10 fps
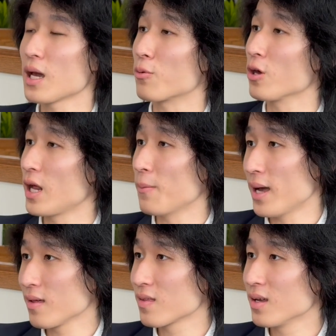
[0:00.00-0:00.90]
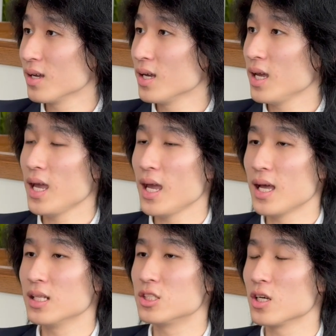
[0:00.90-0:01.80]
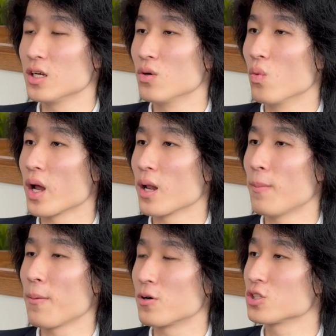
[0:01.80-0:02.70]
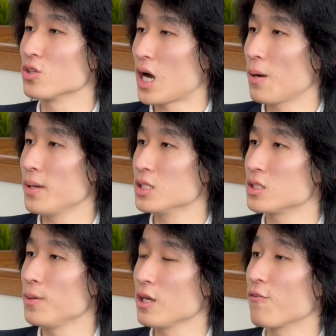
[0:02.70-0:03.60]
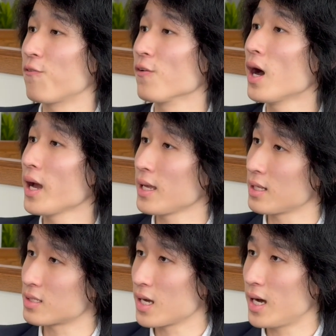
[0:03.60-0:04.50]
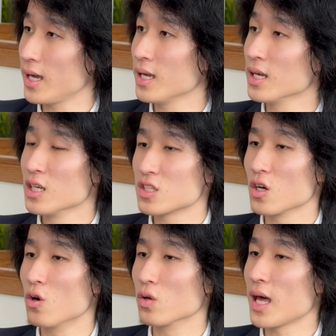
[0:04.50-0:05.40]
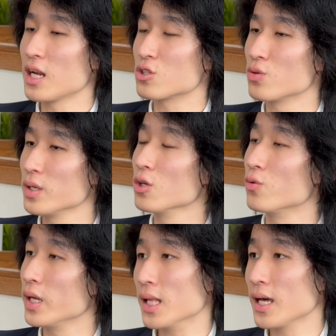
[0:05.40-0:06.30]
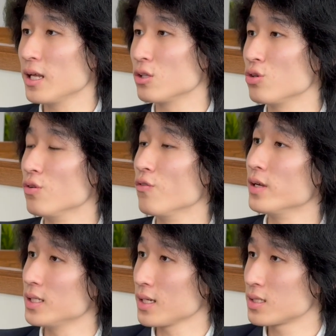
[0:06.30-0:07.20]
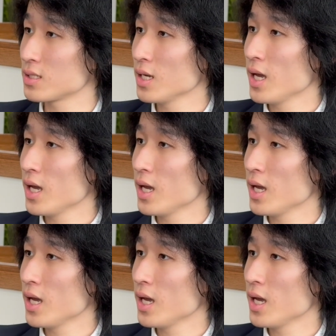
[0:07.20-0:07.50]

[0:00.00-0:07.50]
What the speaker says: I'm good at math. And one of my personal hobbies is being fly in the sky. So that is really related to physics.